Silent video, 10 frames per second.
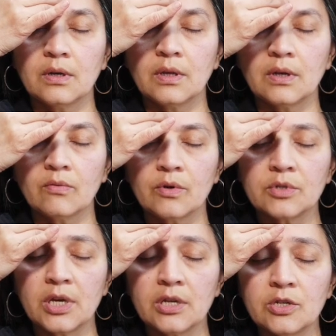And then
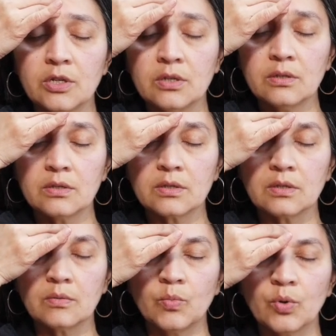rotations.
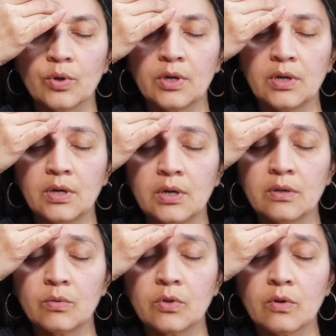
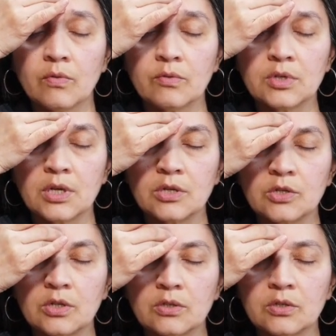Breathe with your
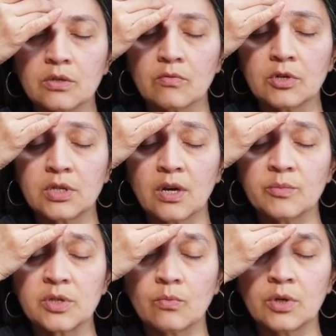rotations. 3
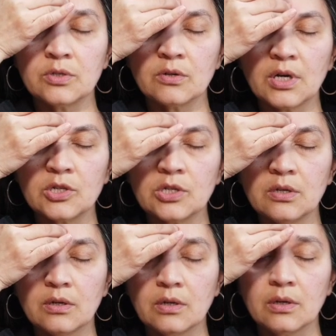times in one direction.